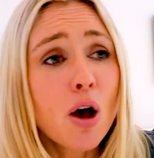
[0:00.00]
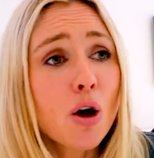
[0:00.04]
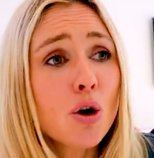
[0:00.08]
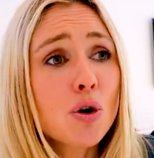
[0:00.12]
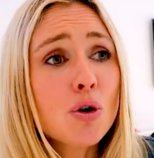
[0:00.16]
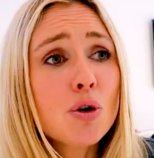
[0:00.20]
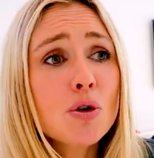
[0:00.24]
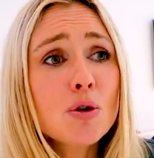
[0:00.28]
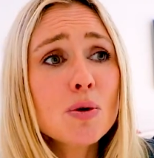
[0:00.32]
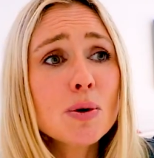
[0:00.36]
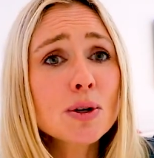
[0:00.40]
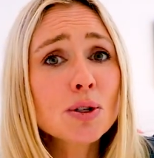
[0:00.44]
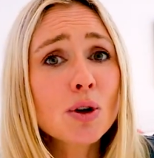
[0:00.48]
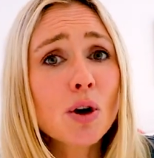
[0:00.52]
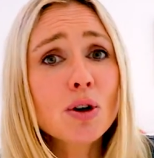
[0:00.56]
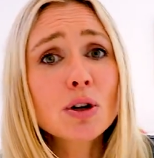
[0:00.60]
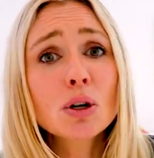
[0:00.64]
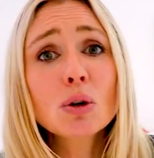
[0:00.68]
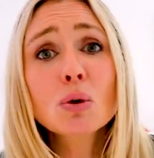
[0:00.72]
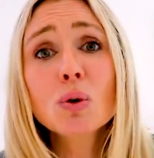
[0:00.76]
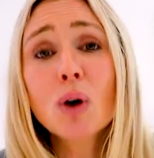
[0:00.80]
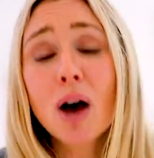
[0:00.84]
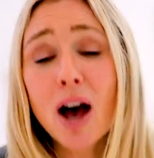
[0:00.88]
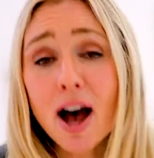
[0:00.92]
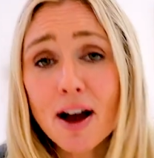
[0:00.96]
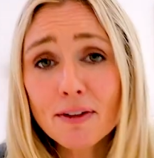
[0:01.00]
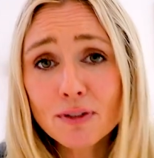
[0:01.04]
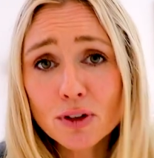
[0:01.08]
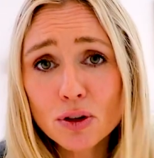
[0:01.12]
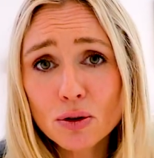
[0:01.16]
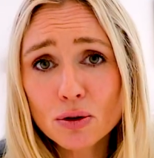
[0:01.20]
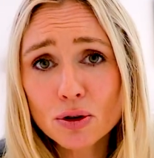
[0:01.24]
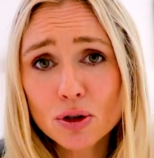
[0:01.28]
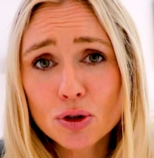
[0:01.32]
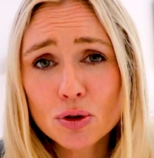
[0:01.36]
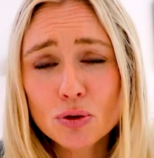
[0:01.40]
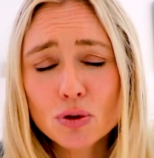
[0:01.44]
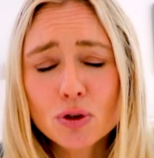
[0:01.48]
Who is going to look after
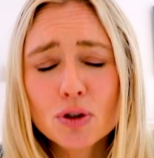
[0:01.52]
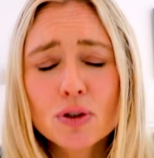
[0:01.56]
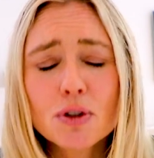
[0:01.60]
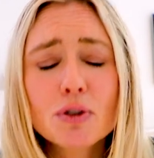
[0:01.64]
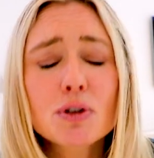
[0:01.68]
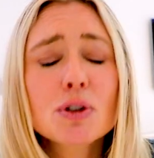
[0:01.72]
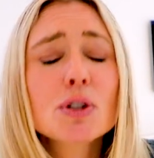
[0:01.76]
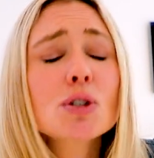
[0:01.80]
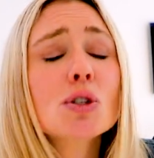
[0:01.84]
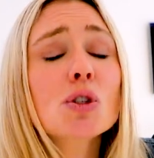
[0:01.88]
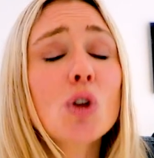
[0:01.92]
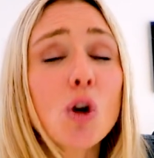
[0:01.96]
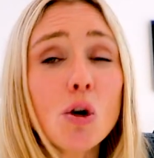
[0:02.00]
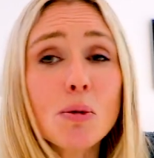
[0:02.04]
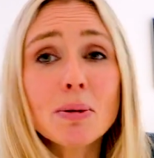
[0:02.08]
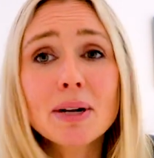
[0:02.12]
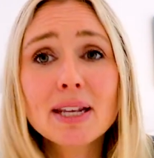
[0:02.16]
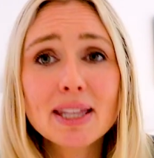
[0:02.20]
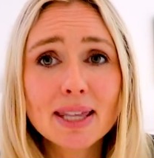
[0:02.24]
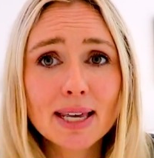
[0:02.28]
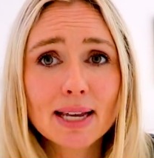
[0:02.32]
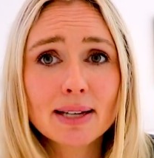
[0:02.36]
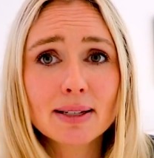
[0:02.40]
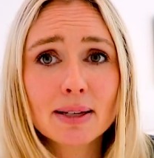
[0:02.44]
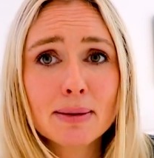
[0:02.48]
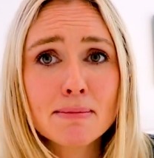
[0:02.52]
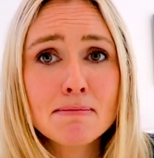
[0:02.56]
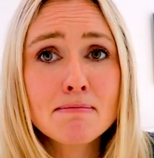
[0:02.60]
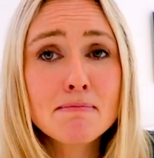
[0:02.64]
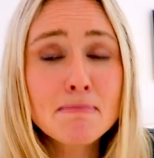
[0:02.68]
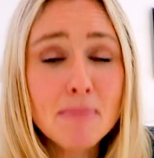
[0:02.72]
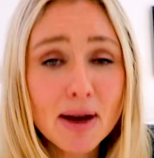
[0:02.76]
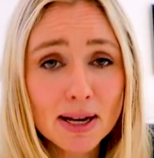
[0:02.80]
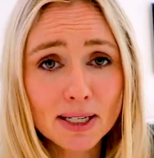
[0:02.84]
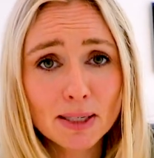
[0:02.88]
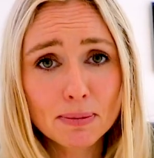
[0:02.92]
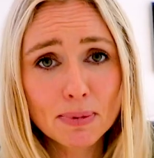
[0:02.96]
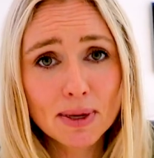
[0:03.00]
your children? There are so many things that
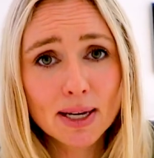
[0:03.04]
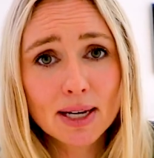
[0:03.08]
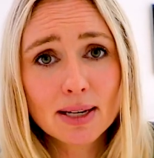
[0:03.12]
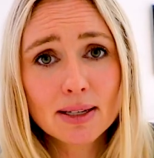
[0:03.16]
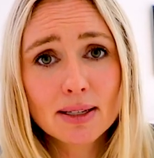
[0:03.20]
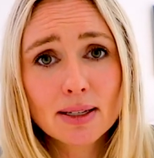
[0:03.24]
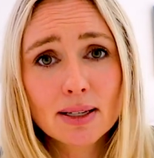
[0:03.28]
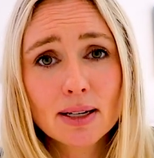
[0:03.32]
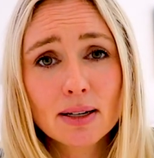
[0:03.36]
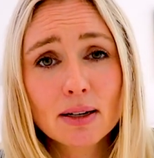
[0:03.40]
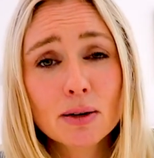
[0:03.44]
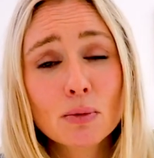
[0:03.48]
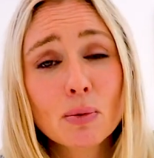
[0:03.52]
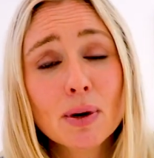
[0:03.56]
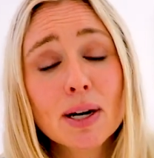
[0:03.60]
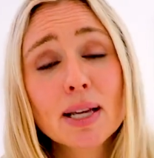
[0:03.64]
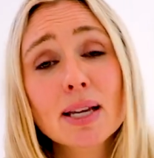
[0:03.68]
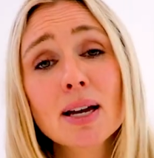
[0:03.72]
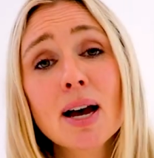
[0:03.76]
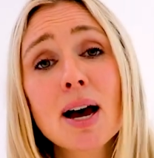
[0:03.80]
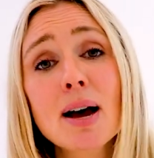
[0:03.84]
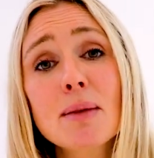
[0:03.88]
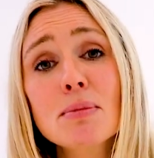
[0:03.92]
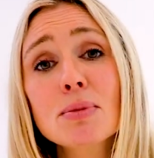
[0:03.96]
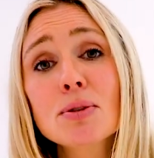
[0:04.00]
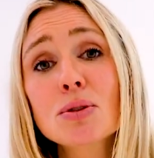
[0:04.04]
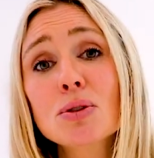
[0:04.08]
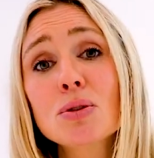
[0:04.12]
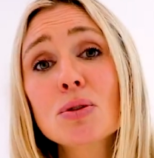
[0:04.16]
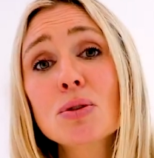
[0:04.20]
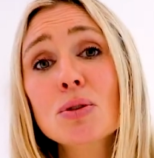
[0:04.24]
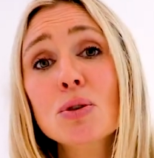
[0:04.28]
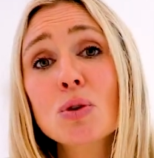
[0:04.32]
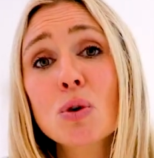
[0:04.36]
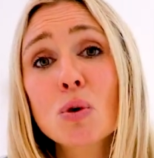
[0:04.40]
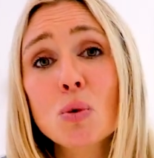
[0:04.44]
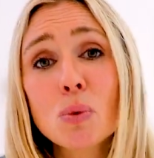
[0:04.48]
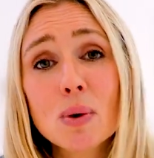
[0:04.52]
must be considered when it comes to
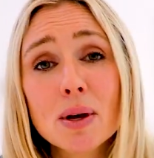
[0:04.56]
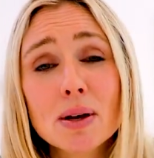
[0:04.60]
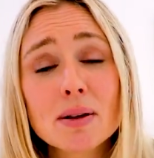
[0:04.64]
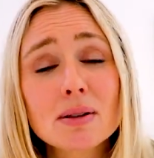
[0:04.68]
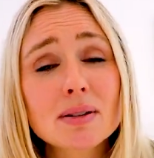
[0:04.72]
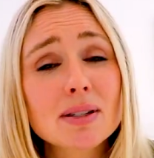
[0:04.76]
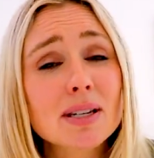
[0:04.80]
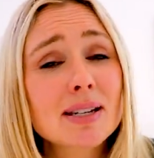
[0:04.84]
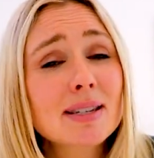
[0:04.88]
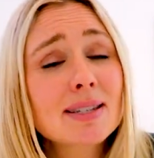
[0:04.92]
your wills.